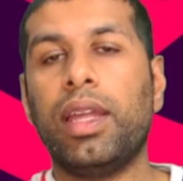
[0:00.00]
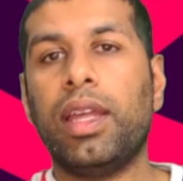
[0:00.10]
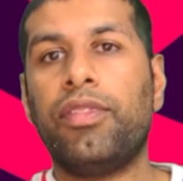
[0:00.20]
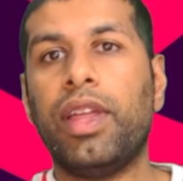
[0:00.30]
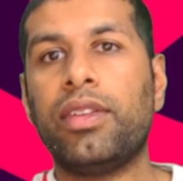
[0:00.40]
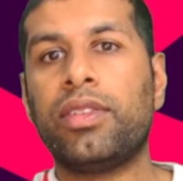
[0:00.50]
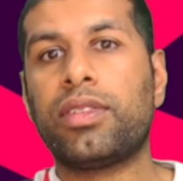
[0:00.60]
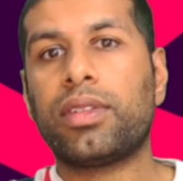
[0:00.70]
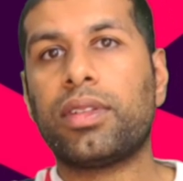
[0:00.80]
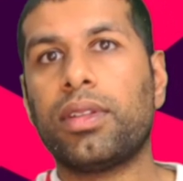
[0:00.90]
if there's
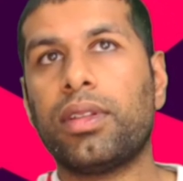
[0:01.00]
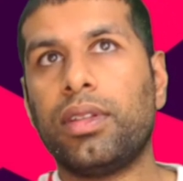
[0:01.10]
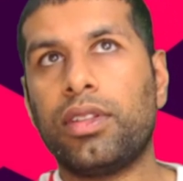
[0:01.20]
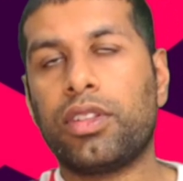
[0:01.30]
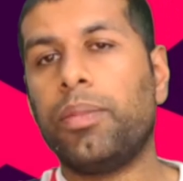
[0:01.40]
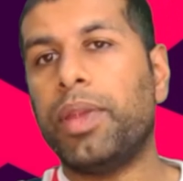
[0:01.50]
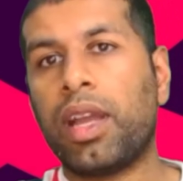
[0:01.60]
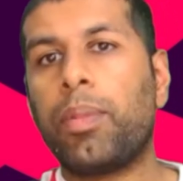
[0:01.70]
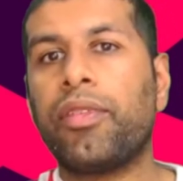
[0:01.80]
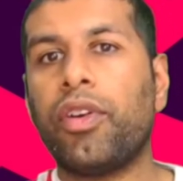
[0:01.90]
there's going to be a
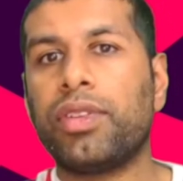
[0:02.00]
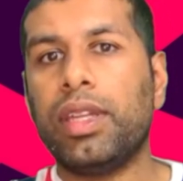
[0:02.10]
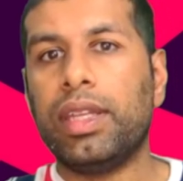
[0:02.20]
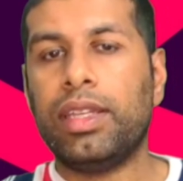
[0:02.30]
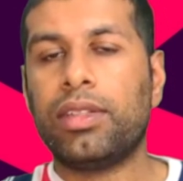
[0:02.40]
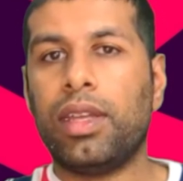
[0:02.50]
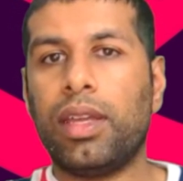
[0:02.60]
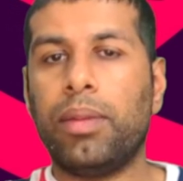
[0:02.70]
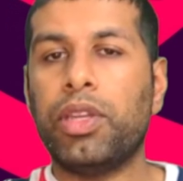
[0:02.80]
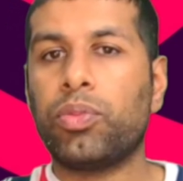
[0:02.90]
couple of obviously in,
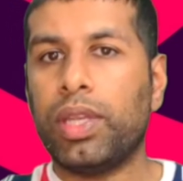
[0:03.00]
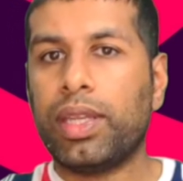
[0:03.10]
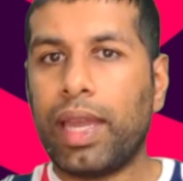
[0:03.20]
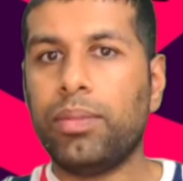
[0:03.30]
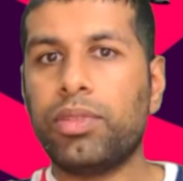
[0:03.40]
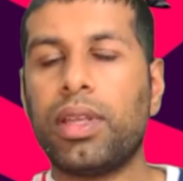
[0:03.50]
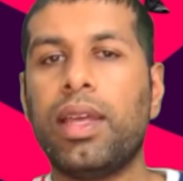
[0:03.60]
uh, midweek games.